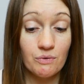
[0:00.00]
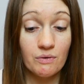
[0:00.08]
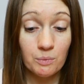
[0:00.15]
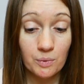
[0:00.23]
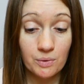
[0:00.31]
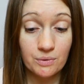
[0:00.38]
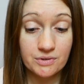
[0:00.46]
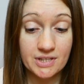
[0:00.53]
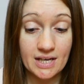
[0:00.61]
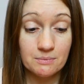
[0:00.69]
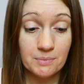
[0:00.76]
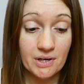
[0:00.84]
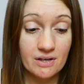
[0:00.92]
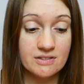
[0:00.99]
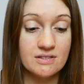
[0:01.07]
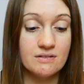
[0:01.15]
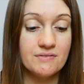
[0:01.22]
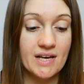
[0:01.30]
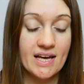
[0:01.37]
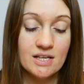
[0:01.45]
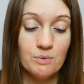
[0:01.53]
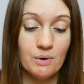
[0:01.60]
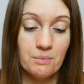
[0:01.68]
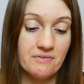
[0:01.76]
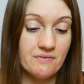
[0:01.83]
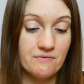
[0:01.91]
reward and pardon for anyone
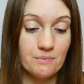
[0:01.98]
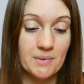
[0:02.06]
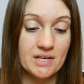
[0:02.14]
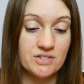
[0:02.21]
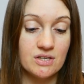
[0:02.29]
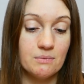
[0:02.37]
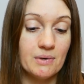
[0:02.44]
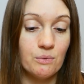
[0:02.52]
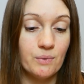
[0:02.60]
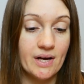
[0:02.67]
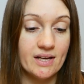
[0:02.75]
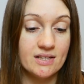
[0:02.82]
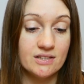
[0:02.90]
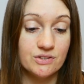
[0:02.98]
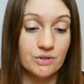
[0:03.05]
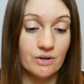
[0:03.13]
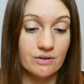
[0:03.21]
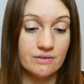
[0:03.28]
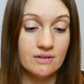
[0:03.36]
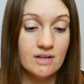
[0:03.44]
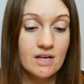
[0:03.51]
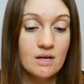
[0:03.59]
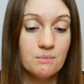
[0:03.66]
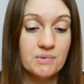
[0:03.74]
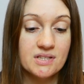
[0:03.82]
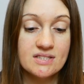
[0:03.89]
with information about where he had gone,
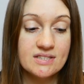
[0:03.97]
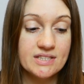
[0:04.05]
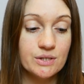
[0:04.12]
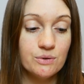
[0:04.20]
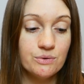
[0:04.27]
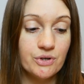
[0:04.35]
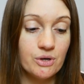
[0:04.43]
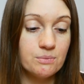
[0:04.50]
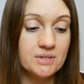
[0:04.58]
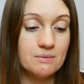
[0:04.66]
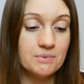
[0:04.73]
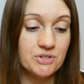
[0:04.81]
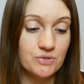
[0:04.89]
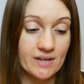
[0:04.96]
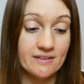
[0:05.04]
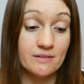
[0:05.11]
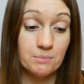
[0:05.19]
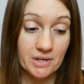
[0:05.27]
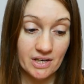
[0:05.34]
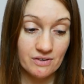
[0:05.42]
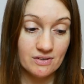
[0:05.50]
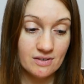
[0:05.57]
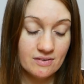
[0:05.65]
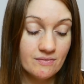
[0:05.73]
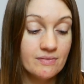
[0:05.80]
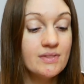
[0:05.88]
but still nobody betrayed the pirate.
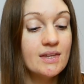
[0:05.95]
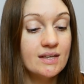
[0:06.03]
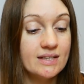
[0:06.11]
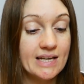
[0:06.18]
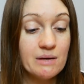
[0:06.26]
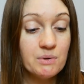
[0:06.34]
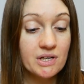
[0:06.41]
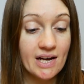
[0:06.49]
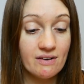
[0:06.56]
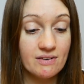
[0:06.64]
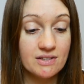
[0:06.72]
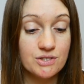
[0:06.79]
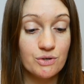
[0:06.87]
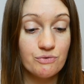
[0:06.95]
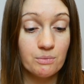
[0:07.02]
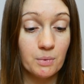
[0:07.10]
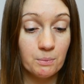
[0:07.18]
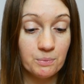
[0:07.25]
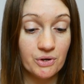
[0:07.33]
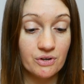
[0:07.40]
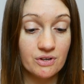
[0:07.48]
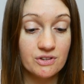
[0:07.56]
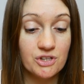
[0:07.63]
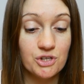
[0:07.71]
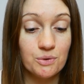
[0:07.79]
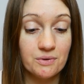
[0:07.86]
Name a character from a book
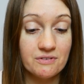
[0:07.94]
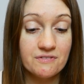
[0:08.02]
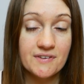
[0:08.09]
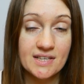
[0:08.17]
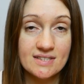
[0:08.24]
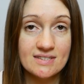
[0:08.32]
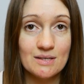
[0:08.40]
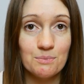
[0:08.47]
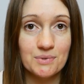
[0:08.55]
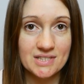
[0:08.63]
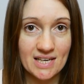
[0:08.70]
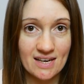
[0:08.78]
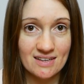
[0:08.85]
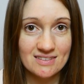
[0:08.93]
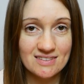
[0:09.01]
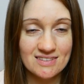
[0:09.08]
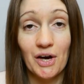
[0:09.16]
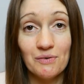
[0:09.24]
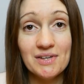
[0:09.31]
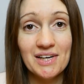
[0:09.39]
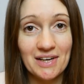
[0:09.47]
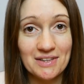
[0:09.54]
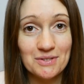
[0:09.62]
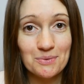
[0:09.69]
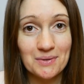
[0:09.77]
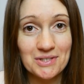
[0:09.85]
that you would fiercely protect. I really like
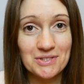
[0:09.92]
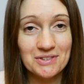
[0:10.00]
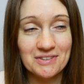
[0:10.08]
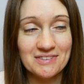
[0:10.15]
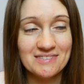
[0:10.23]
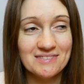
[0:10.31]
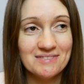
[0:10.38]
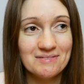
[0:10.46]
this question,